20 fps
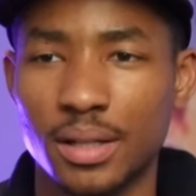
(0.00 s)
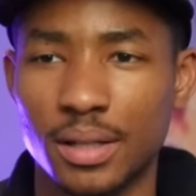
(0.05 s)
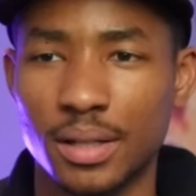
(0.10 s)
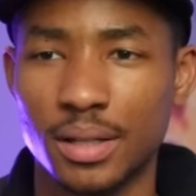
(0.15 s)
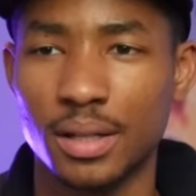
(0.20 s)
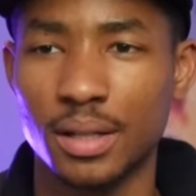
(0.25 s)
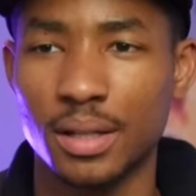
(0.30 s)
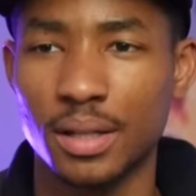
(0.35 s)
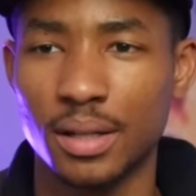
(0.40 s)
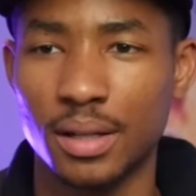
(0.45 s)

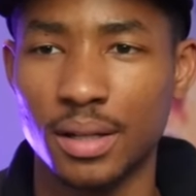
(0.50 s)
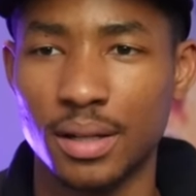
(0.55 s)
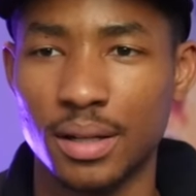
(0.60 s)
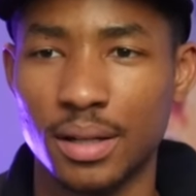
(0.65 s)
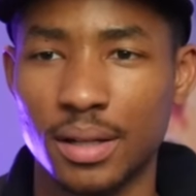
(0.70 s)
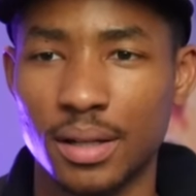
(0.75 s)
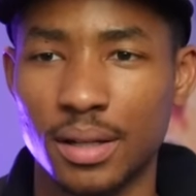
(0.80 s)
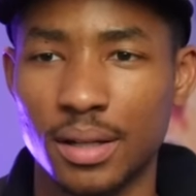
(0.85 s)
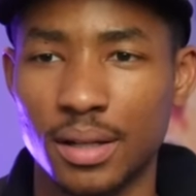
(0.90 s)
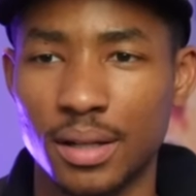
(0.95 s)
Is
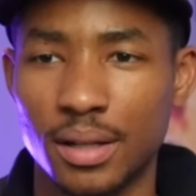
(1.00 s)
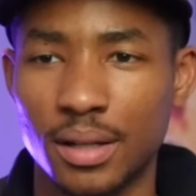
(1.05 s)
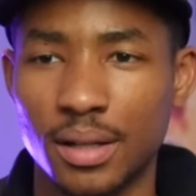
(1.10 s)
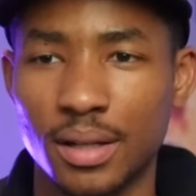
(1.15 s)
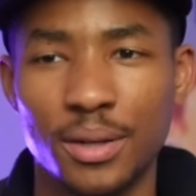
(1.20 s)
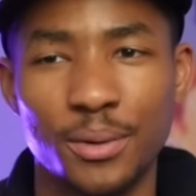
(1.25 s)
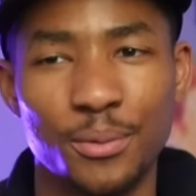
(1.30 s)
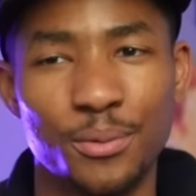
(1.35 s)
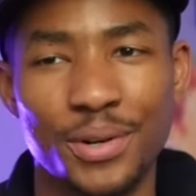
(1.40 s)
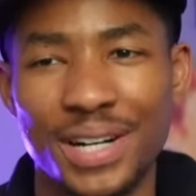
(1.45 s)
water
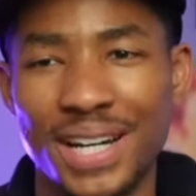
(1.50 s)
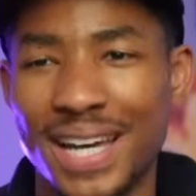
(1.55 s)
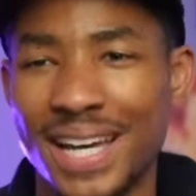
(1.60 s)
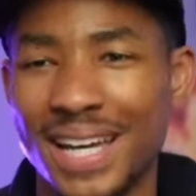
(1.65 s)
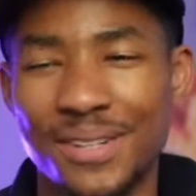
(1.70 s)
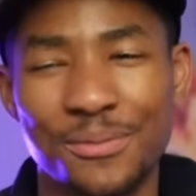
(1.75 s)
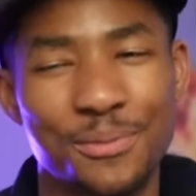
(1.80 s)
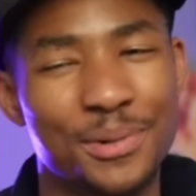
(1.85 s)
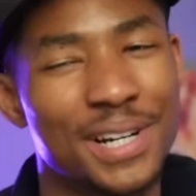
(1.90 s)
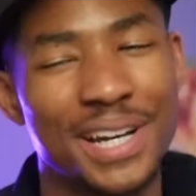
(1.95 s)
we're
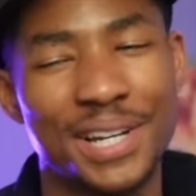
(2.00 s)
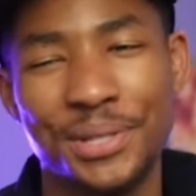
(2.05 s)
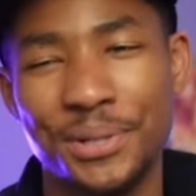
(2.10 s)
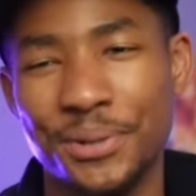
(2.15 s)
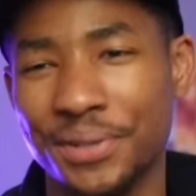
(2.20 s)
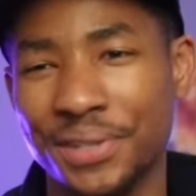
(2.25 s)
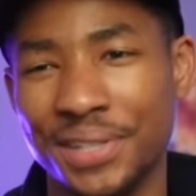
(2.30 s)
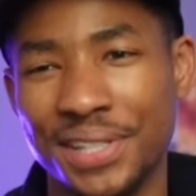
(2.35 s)
not, we're not doing